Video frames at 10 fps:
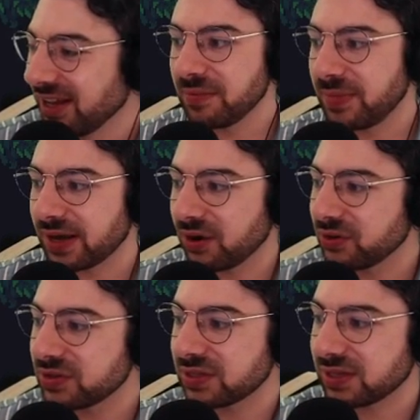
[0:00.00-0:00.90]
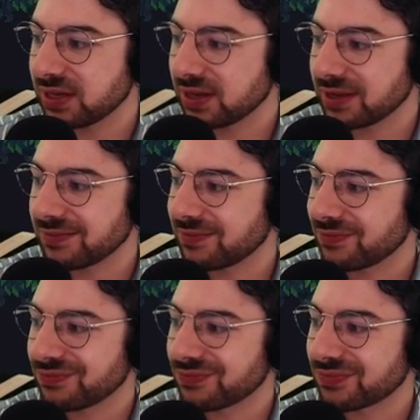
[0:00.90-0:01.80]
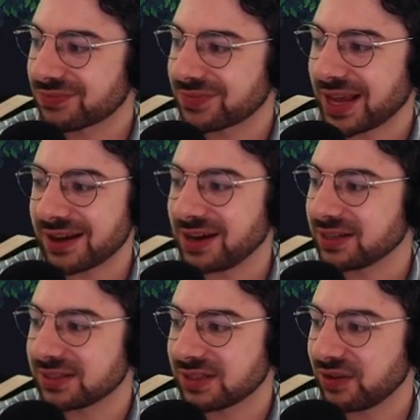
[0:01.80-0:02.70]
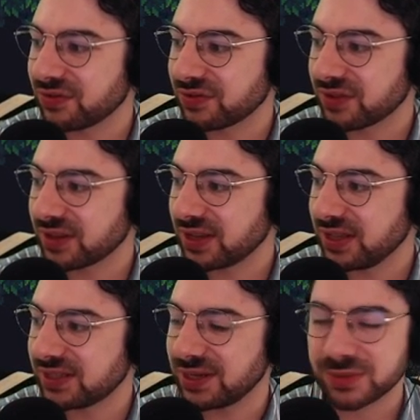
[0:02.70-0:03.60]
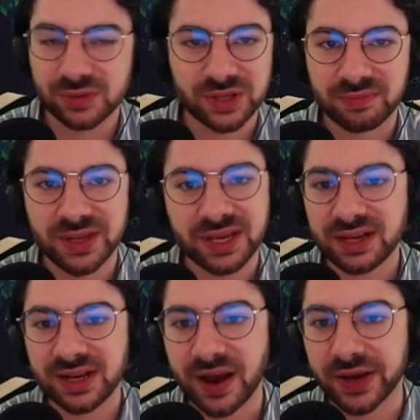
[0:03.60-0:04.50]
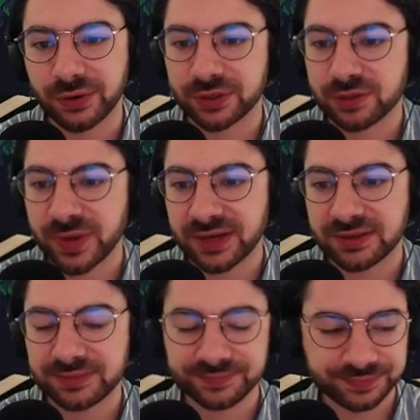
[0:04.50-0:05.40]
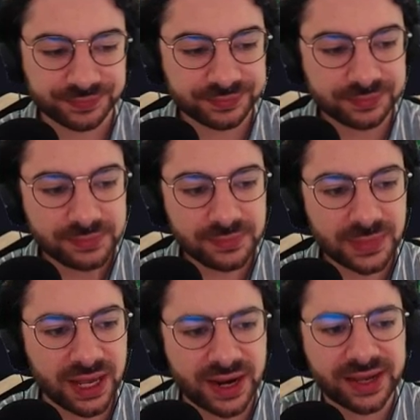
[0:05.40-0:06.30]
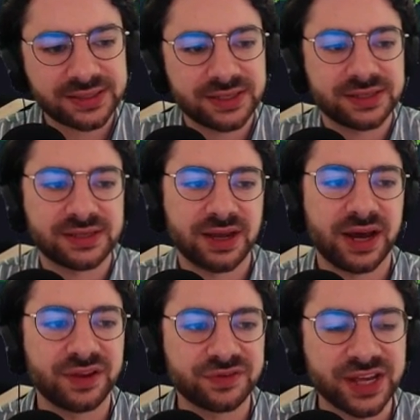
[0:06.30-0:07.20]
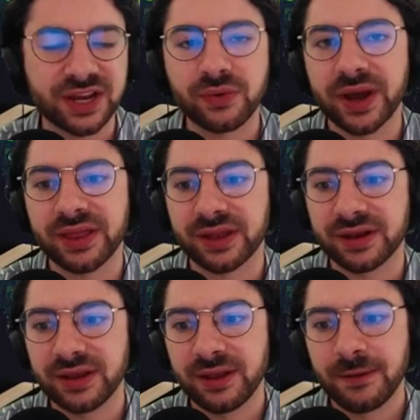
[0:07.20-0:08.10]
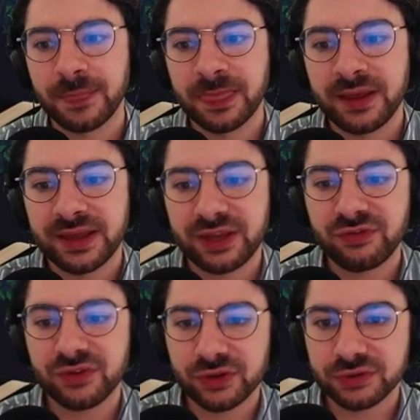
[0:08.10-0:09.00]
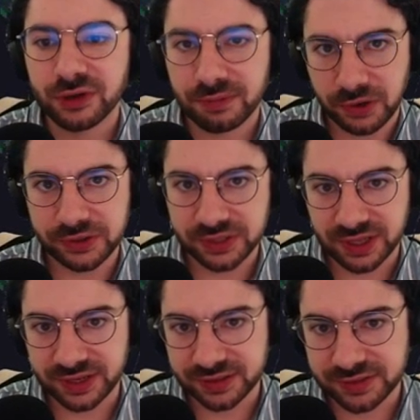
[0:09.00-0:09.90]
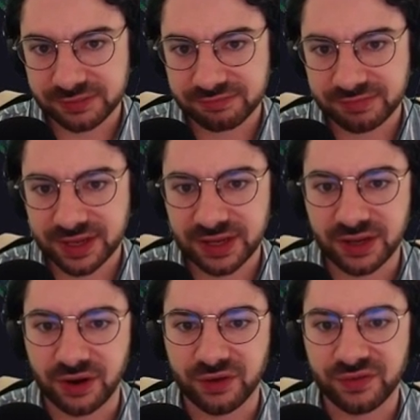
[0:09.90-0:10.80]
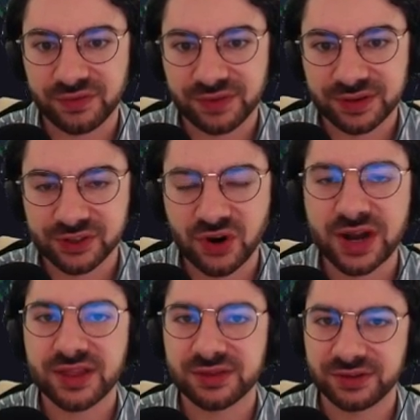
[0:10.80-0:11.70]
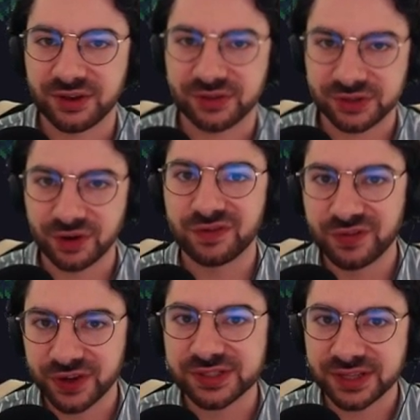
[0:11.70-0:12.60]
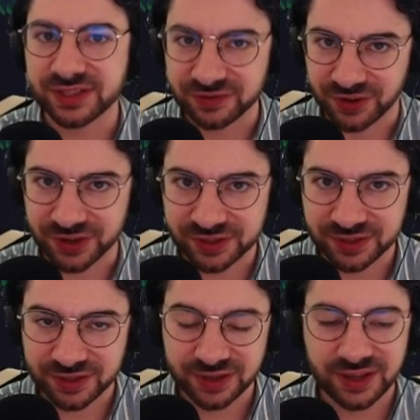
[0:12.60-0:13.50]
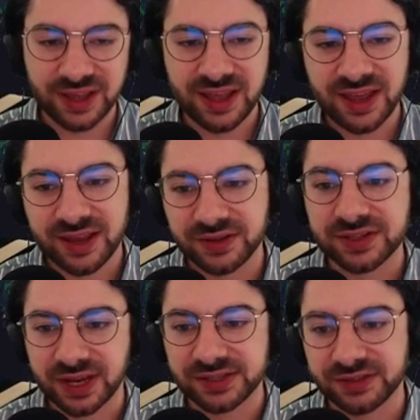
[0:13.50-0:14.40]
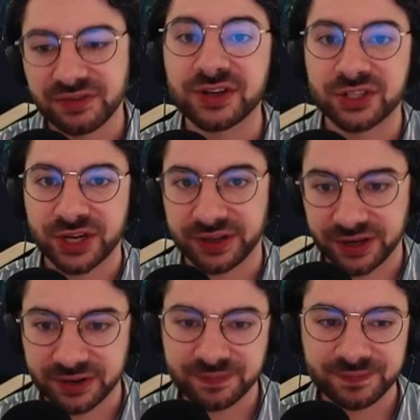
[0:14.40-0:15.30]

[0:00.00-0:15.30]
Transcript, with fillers: But honestly, that kind of stuff, it seems really picky now in retrospect. And I guess this is a kind of takeaway that if you approach things, you know, trying to, you know, solve first things first, in this case, the functionality,